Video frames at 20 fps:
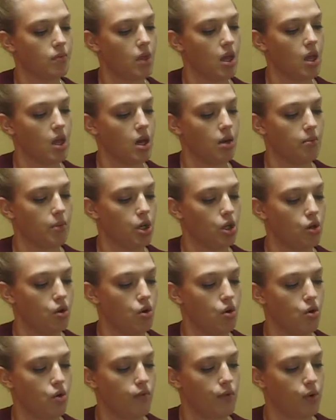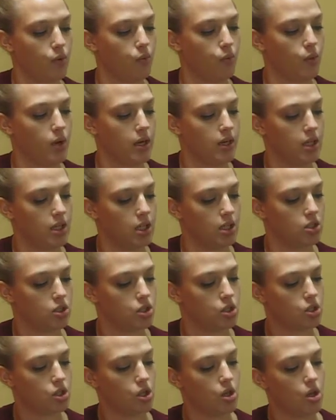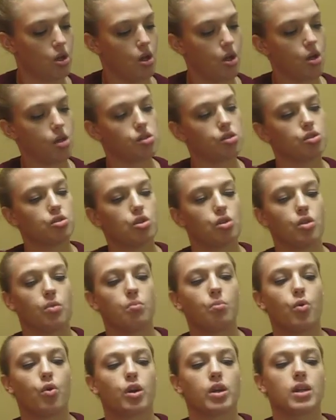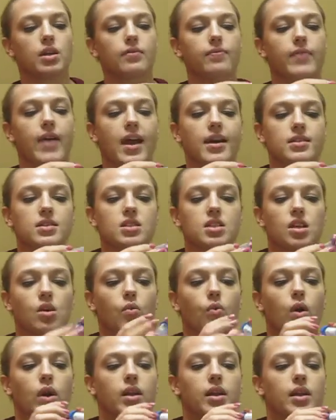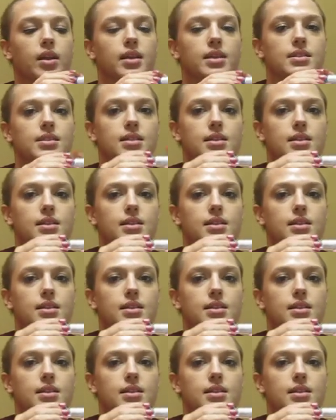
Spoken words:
And I'm going to go over 1 each. So the morning fasting one, and it